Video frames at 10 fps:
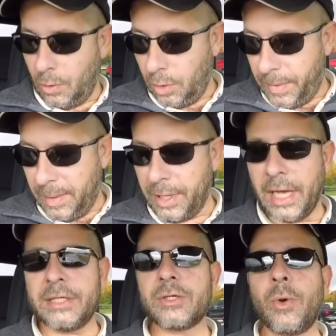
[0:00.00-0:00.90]
or maybe
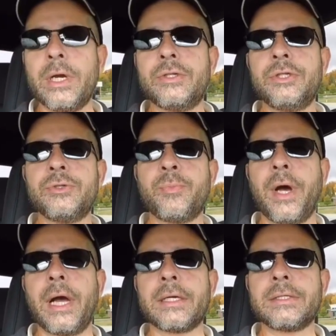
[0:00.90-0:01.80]
a square juice
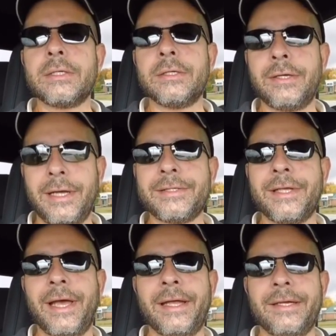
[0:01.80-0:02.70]
box. How's
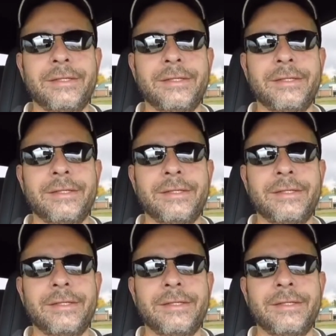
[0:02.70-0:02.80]
that?